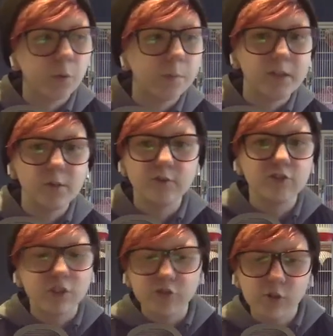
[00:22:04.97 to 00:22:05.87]
we'll be doing
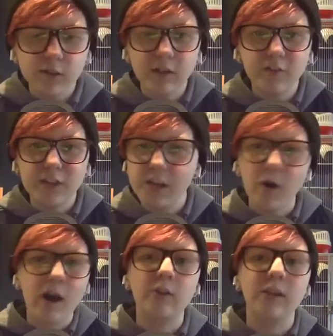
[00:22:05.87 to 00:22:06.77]
just a short little video
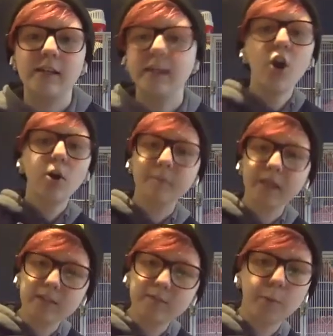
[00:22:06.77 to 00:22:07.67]
outlining our
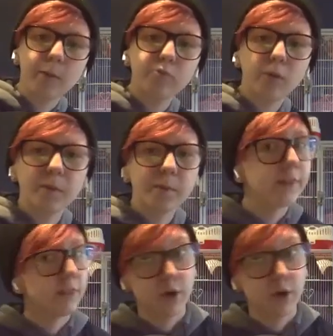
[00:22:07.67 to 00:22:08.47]
plans for Pop Tropica month,